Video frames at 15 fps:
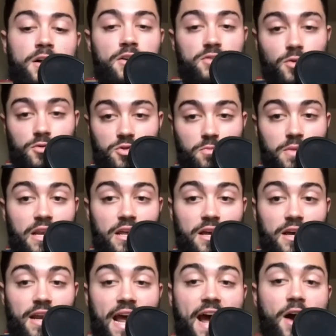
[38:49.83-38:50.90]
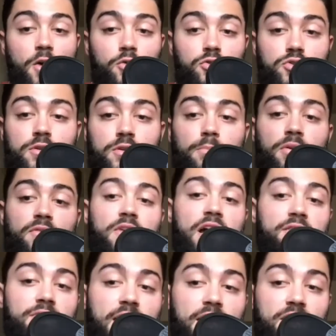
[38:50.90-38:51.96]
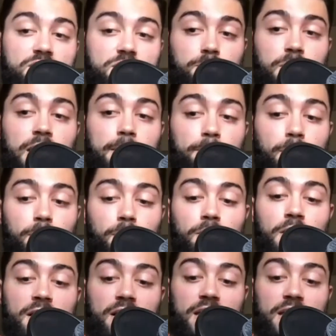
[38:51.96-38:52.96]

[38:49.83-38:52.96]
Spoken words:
social media and how you can provide value to people